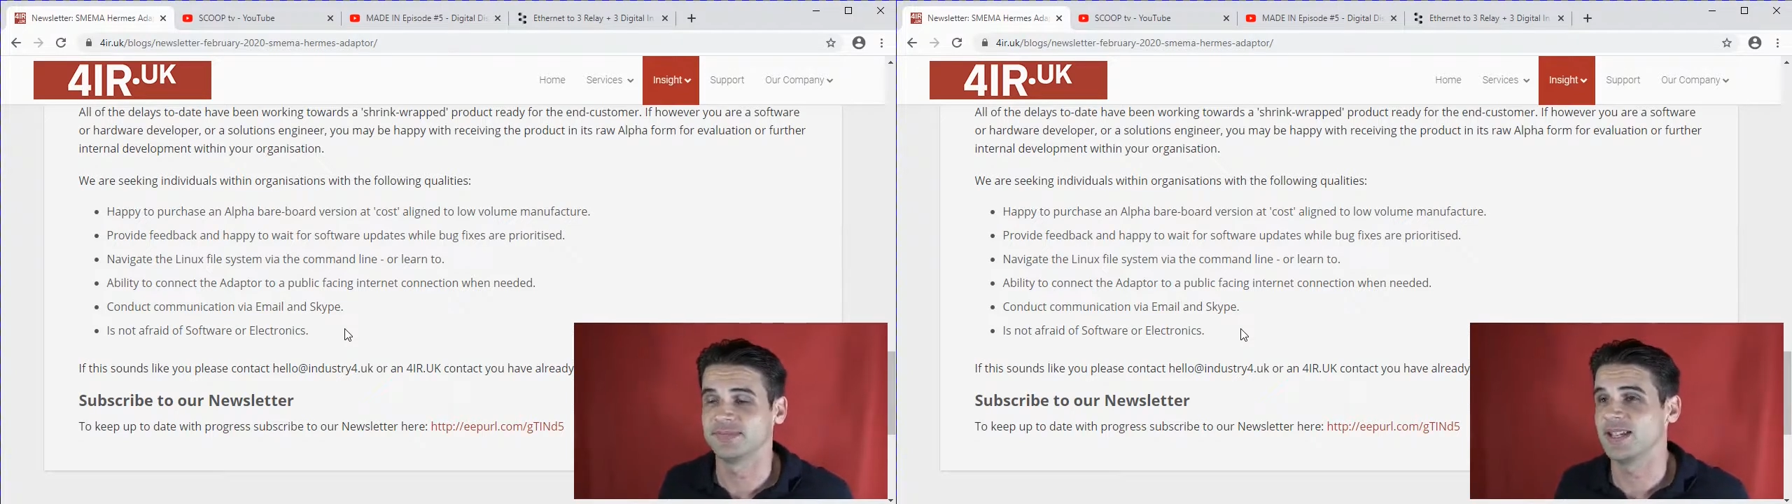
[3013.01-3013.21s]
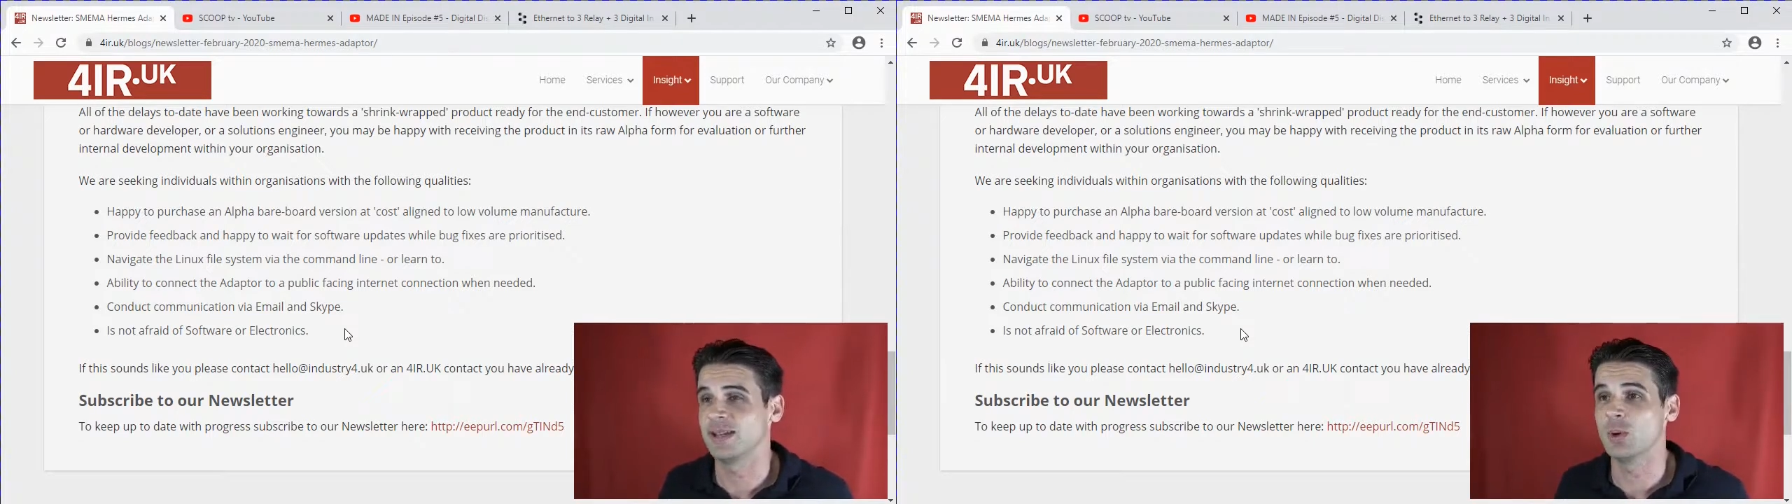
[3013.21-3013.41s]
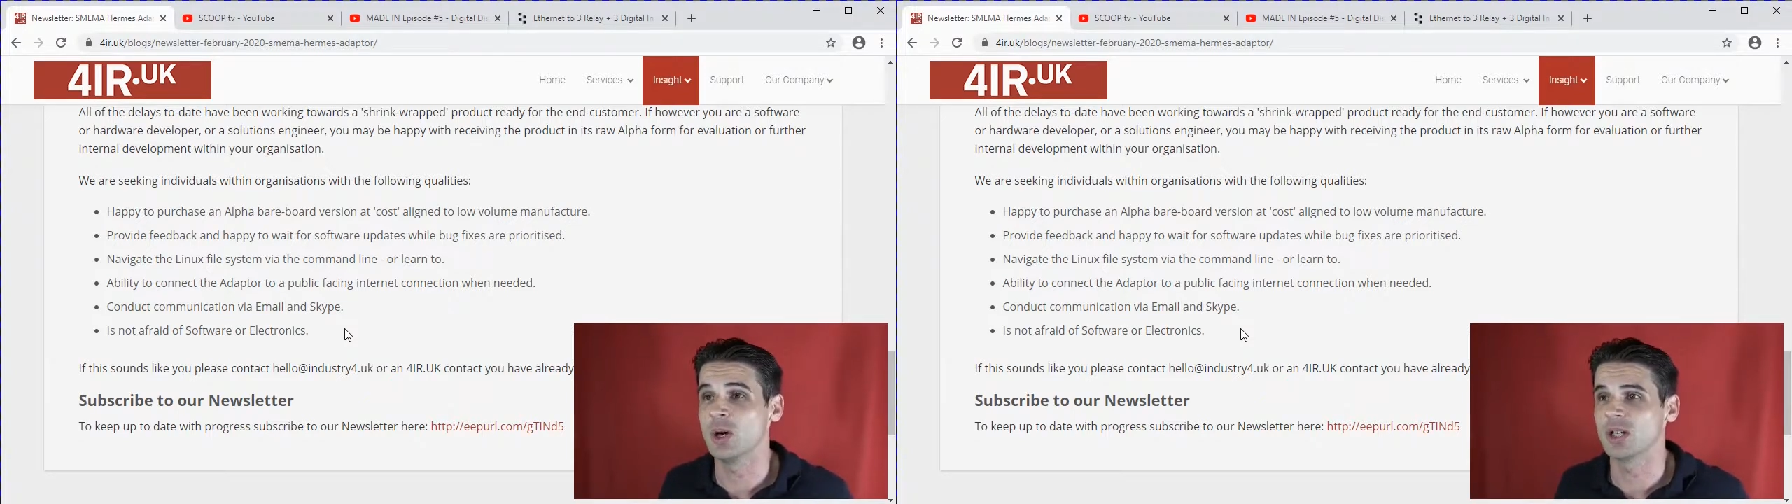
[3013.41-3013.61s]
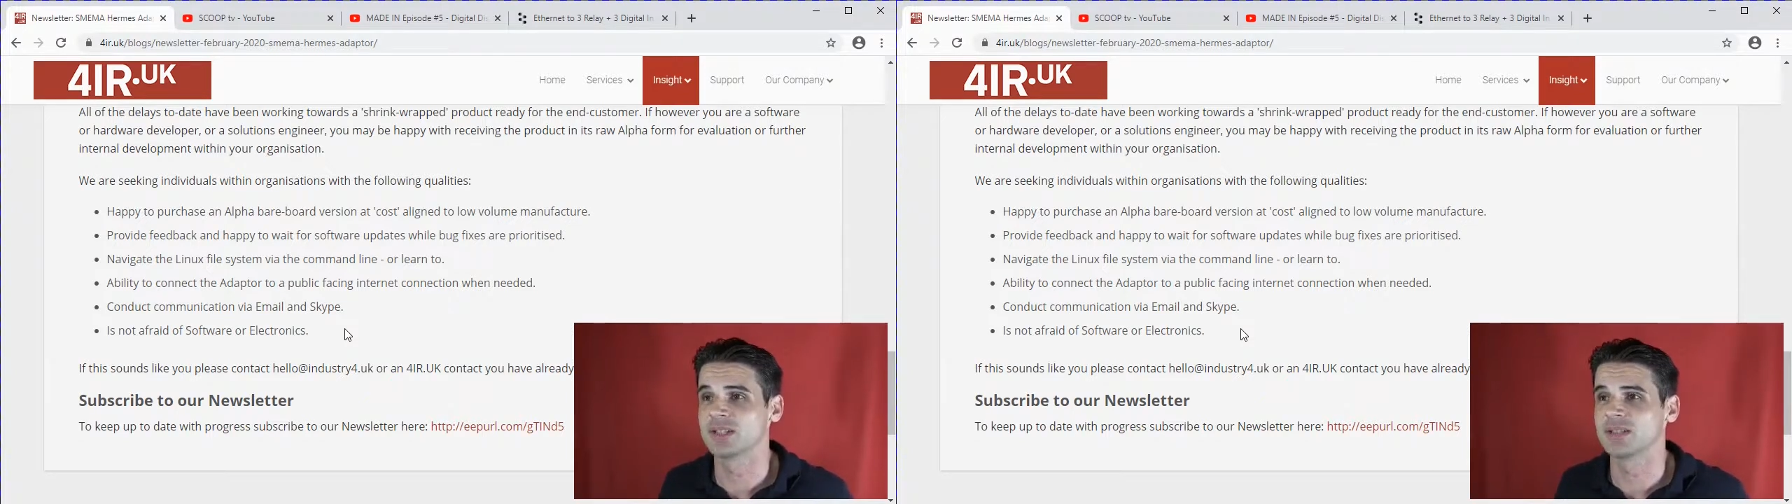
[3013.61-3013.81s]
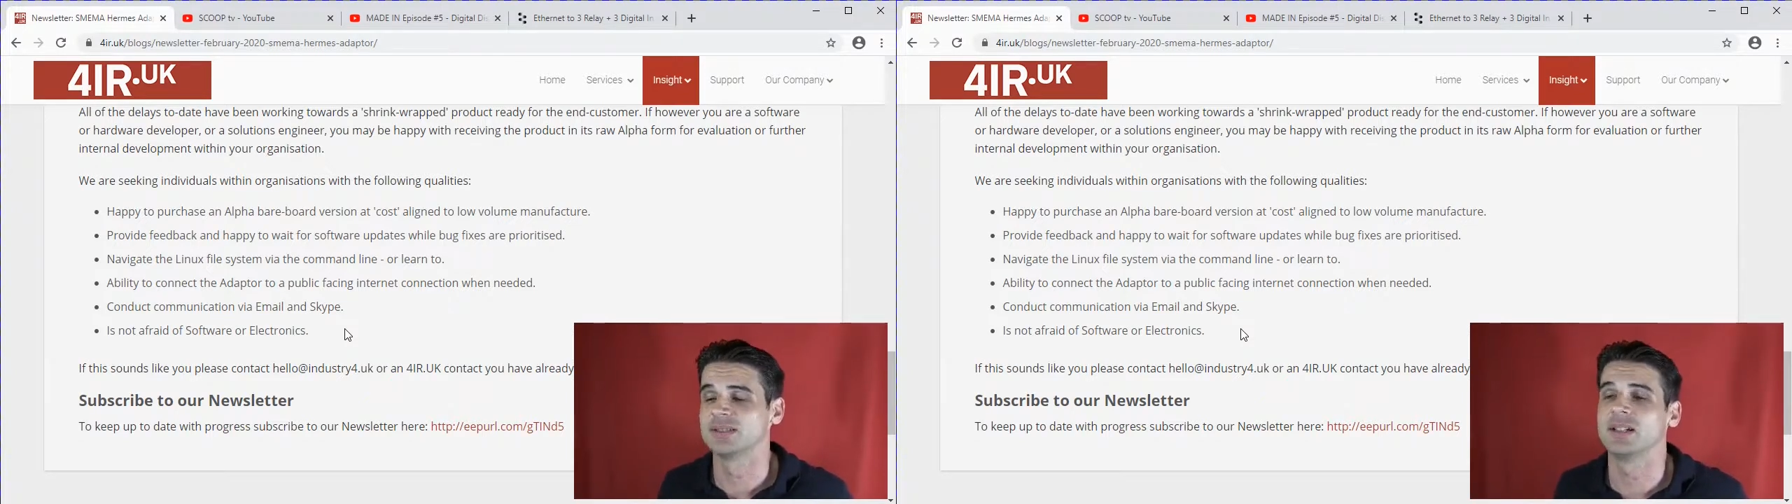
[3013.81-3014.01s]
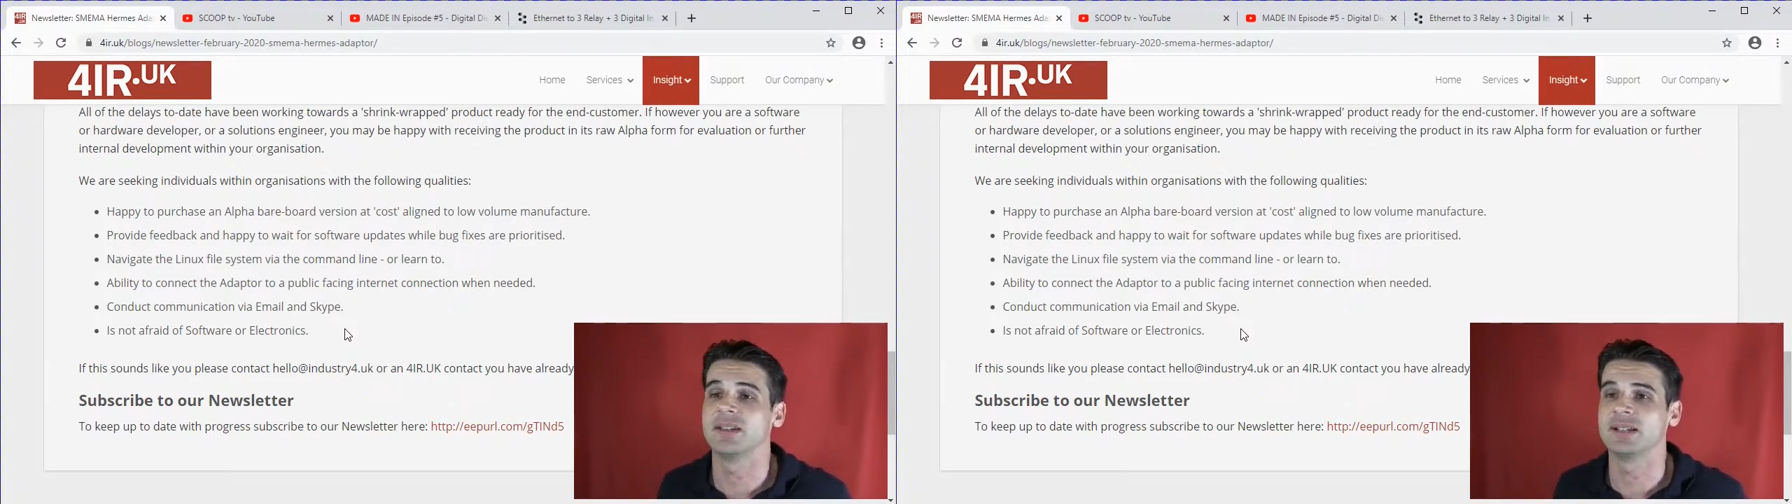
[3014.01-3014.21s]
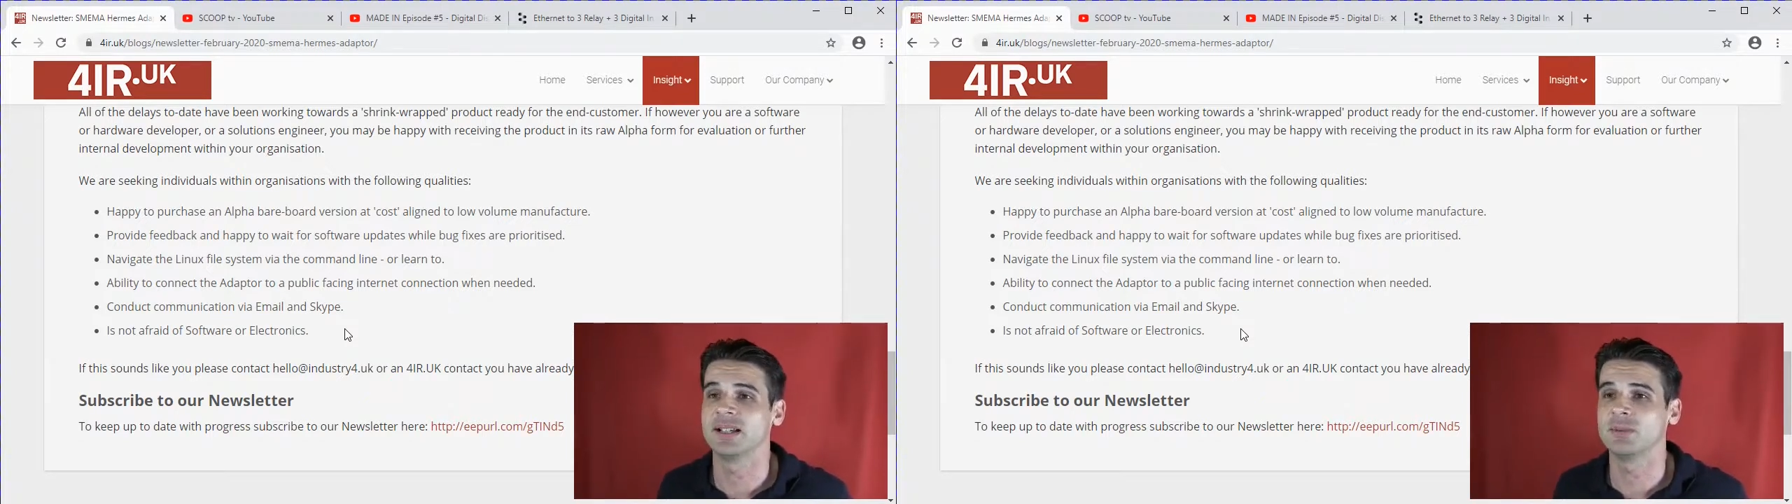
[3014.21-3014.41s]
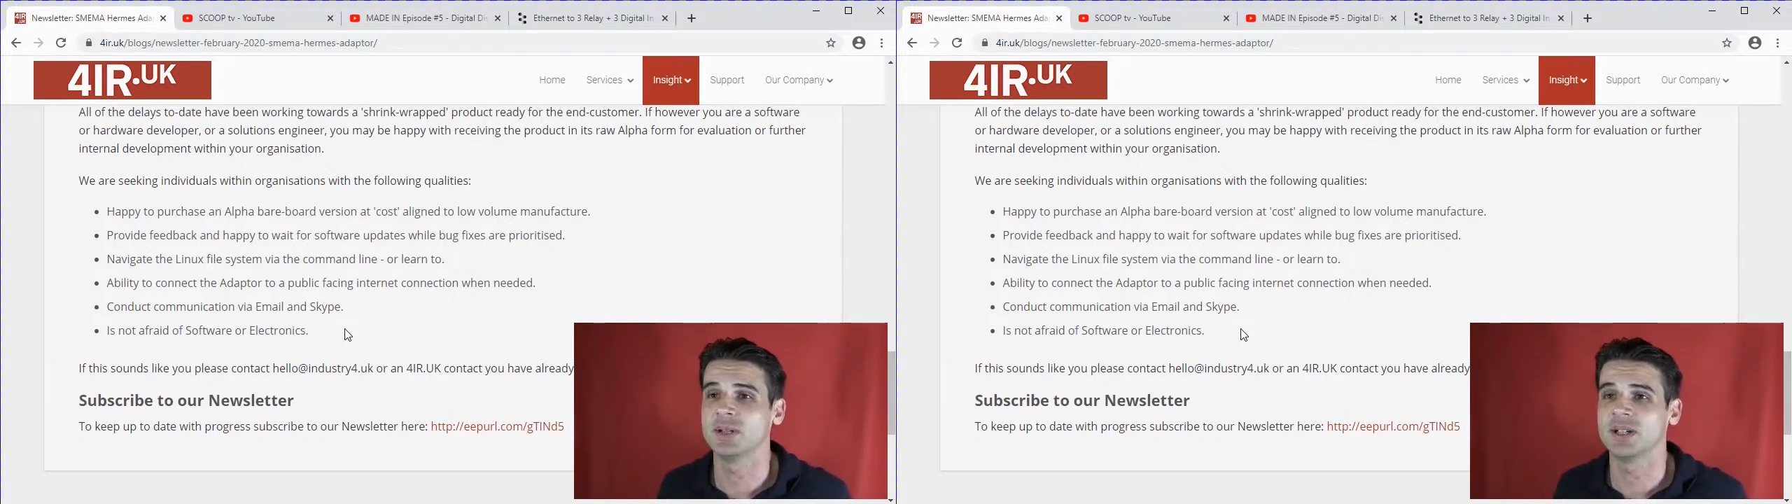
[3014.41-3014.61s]
it works. I think
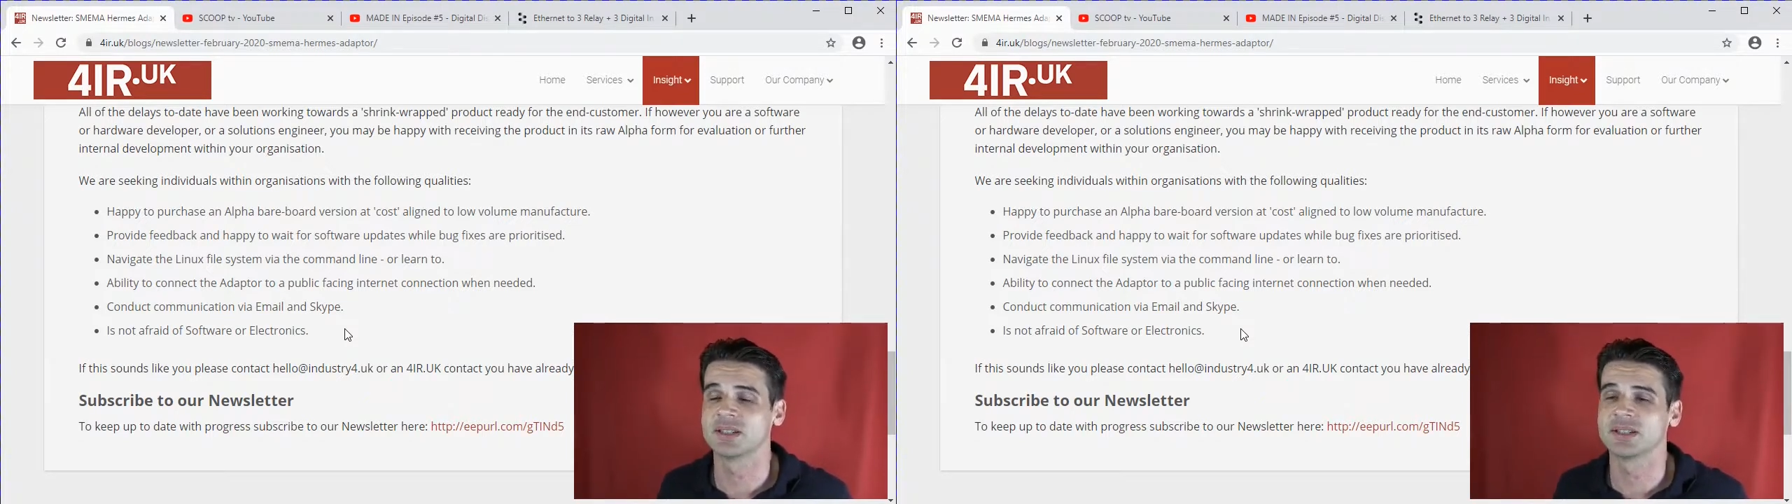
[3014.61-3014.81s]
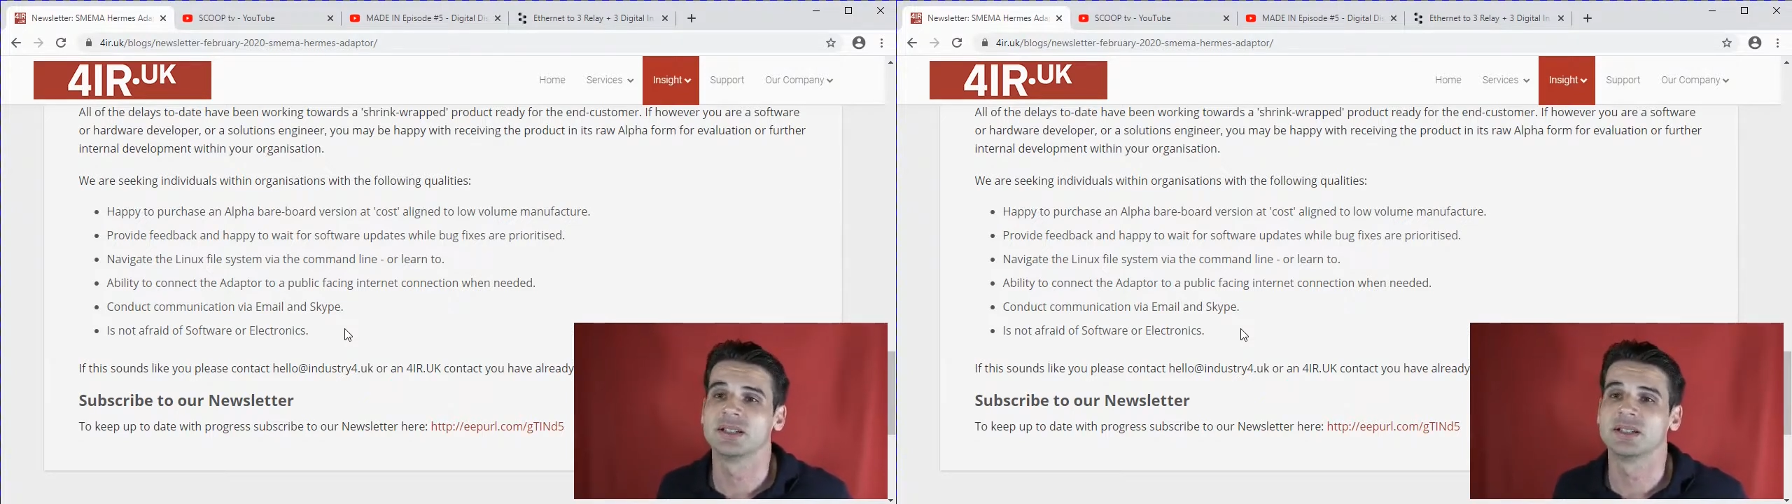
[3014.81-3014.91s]
that works.